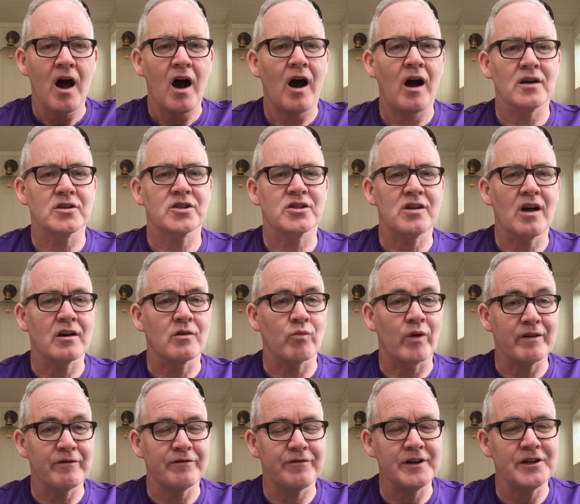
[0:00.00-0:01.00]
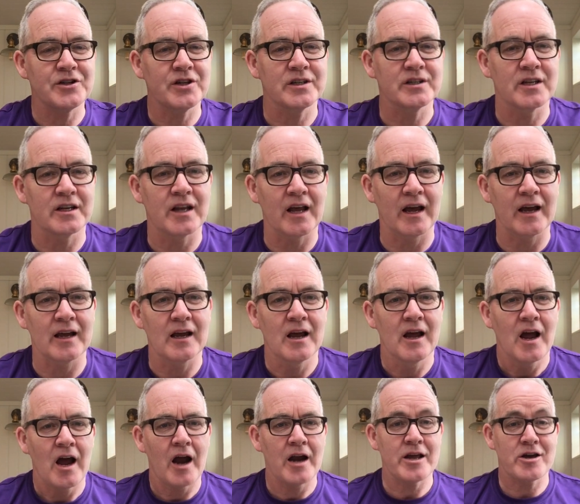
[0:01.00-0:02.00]
Our son went fishing today,
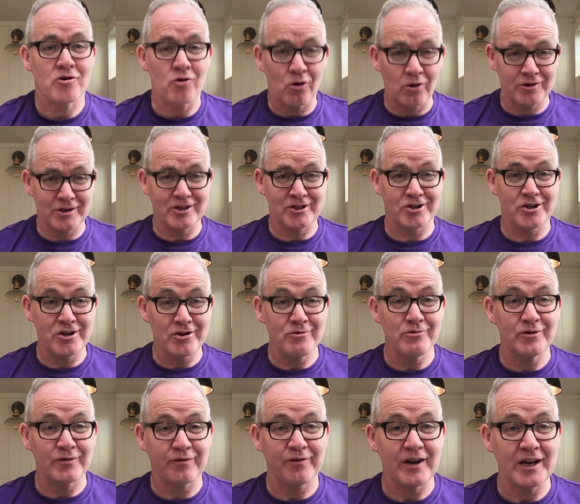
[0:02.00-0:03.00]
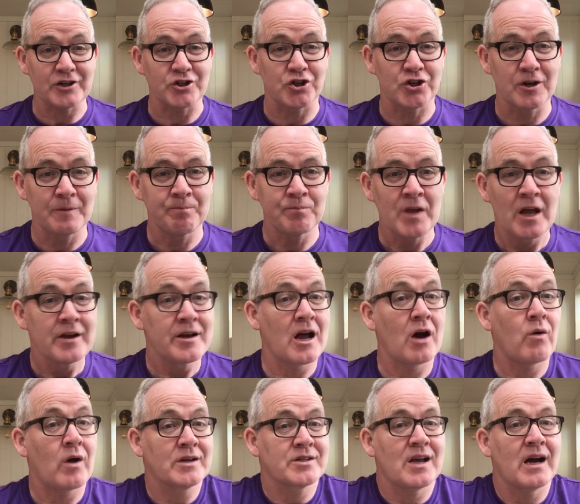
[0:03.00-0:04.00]
and he caught this huge fish.
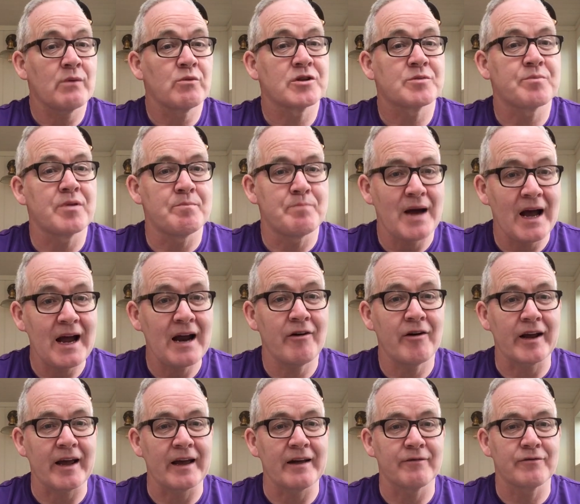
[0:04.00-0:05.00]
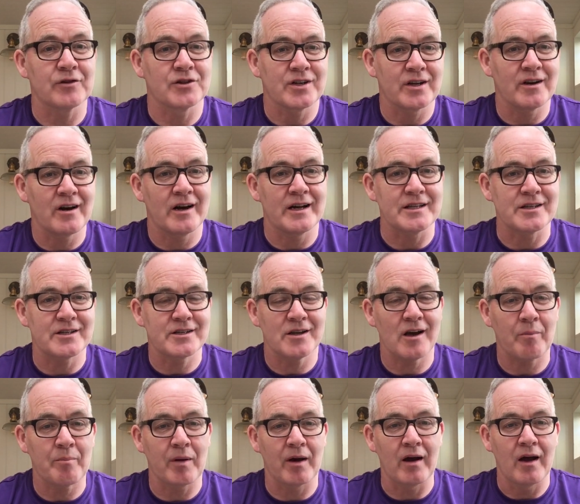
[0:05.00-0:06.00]
Now, as I was preparing it for tonight's
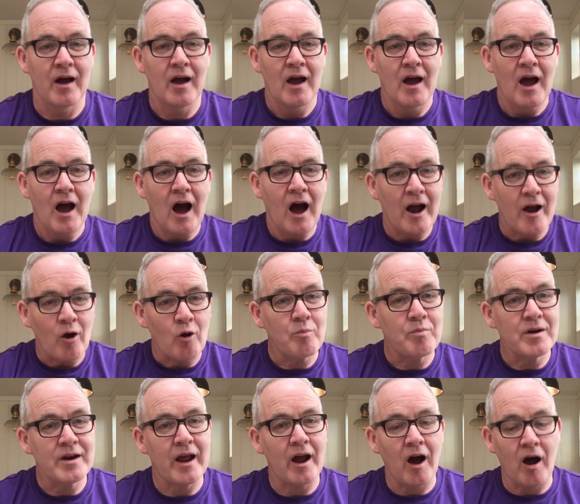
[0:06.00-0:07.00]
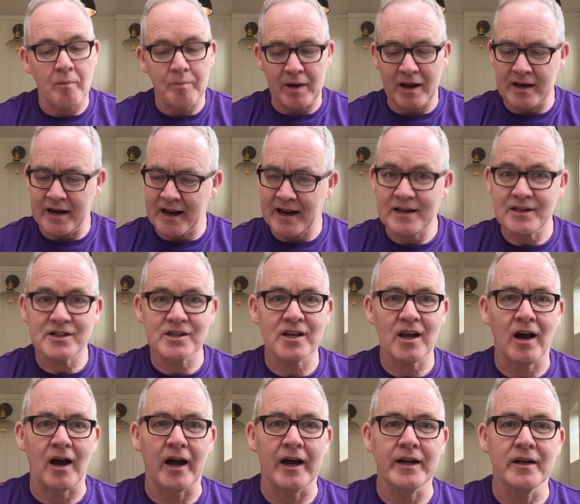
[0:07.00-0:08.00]
supper, I opened it up, and
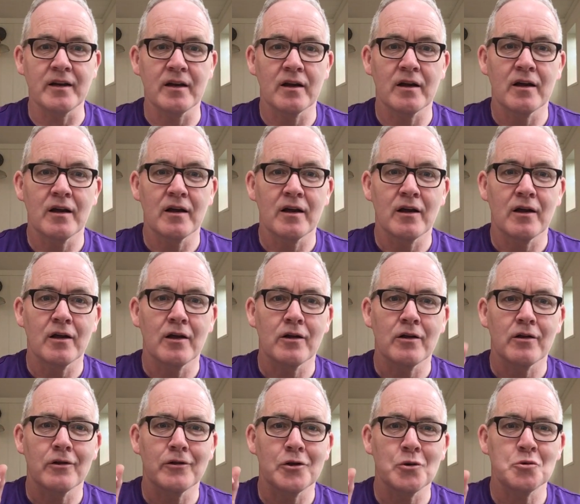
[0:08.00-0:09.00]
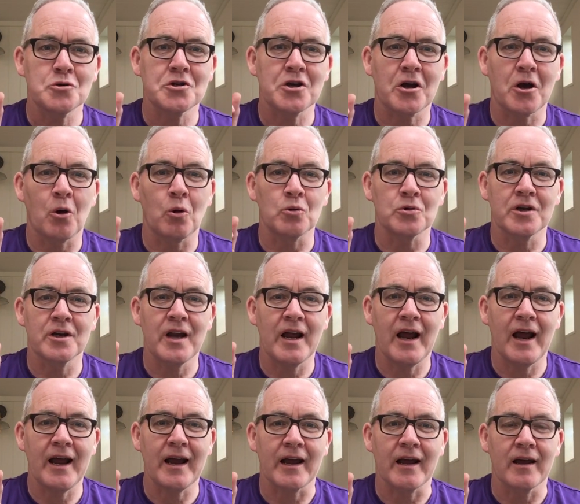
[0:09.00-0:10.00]
inside, there was a golden
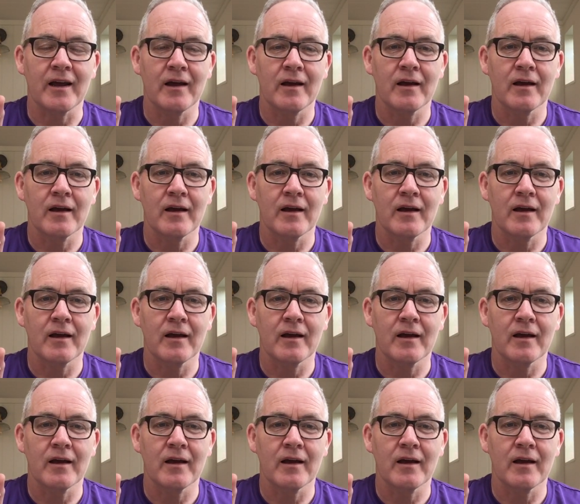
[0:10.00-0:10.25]
egg.